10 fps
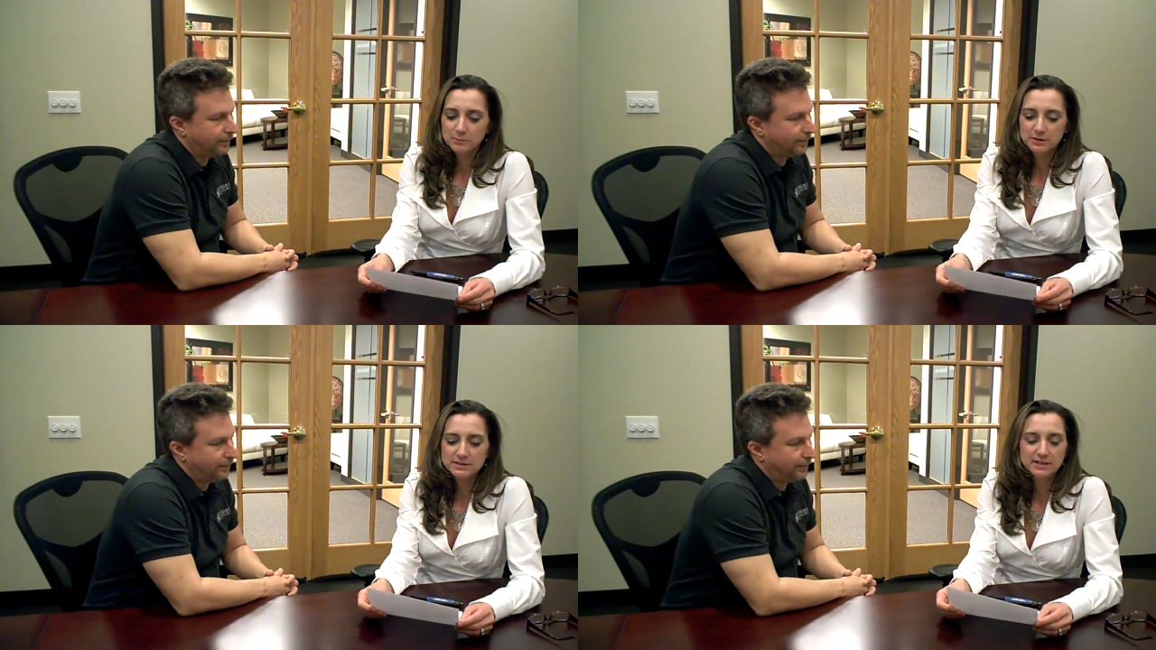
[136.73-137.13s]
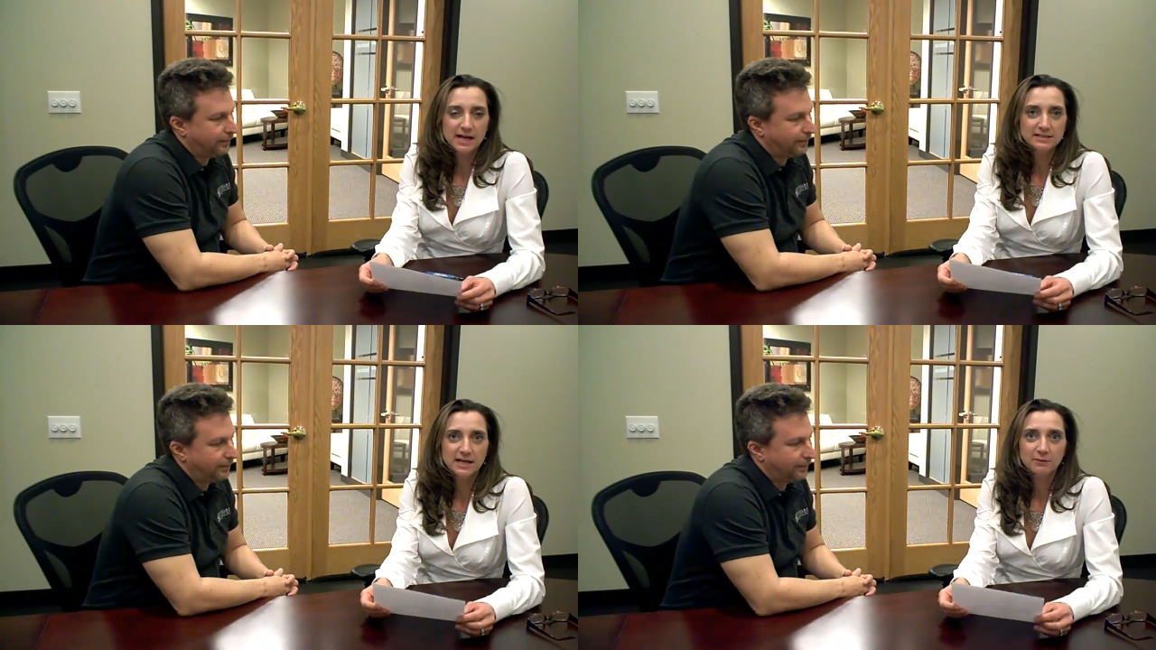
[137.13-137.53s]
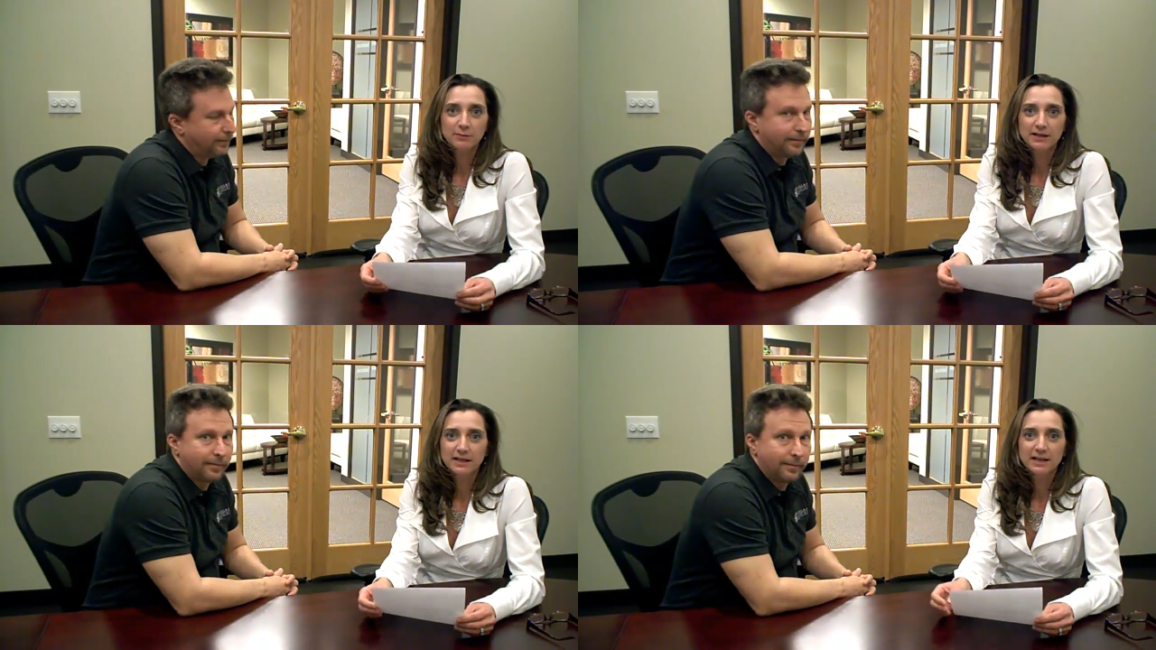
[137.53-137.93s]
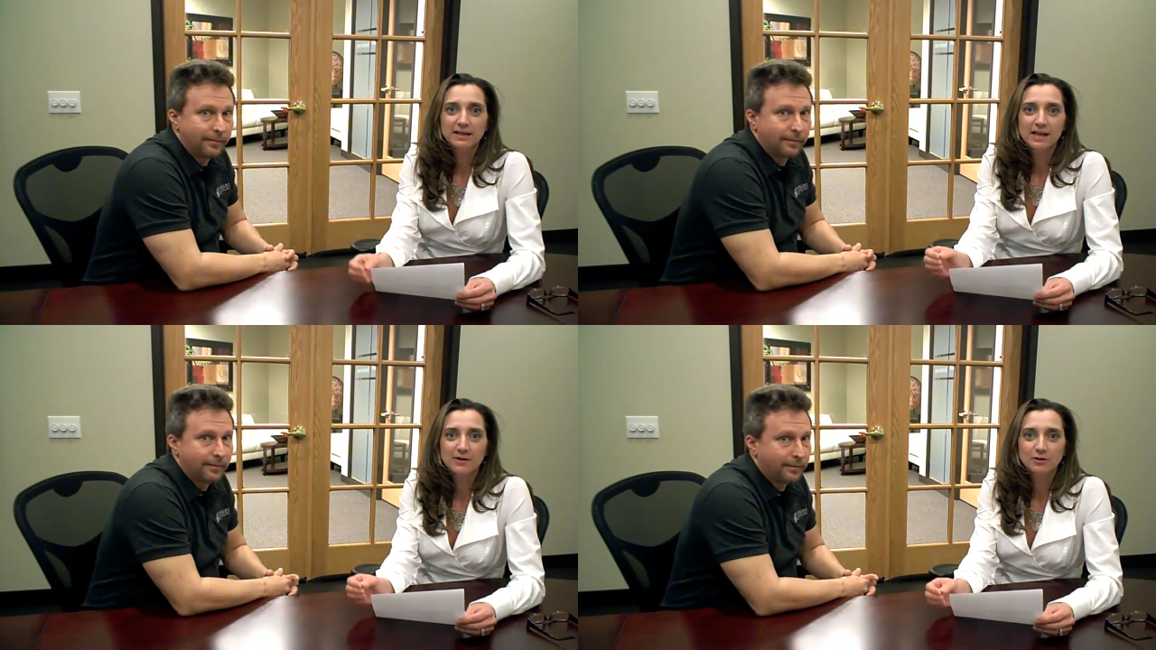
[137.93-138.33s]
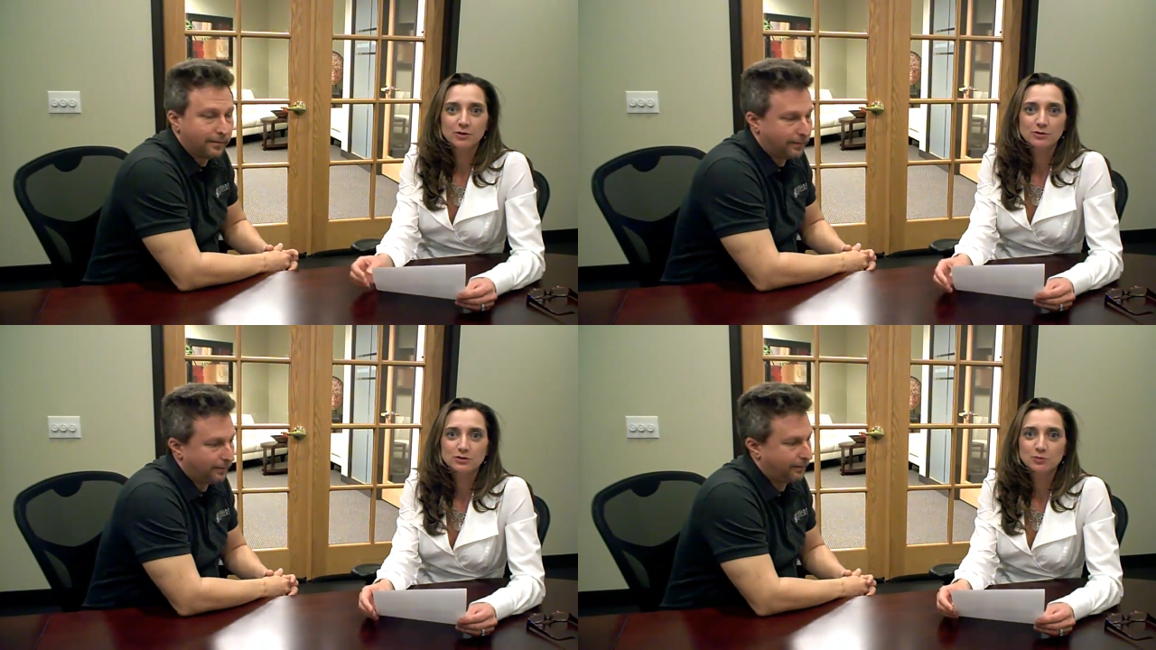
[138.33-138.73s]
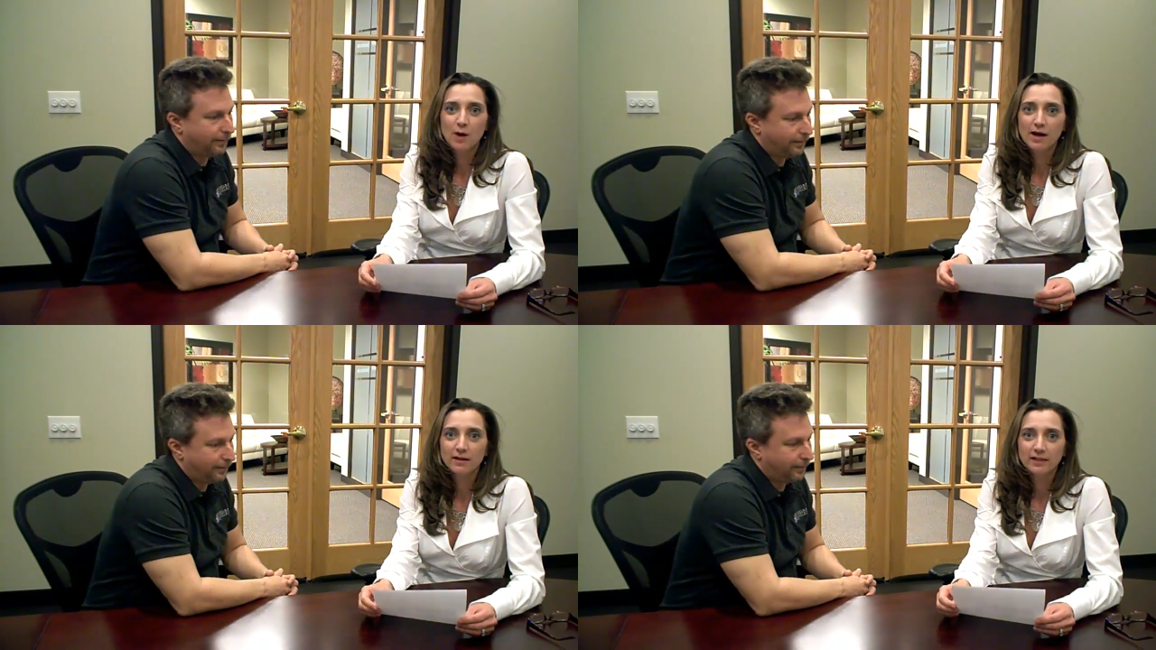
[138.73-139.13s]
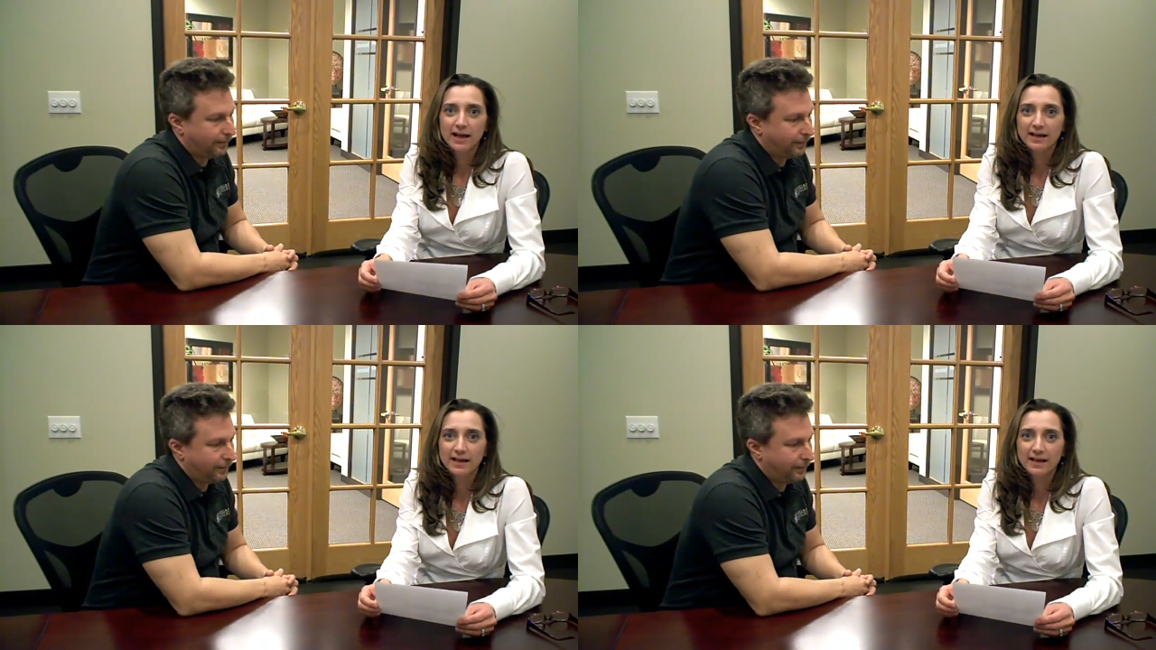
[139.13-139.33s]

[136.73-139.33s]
Speaker 1: please contact me, Karen Kurtzweil,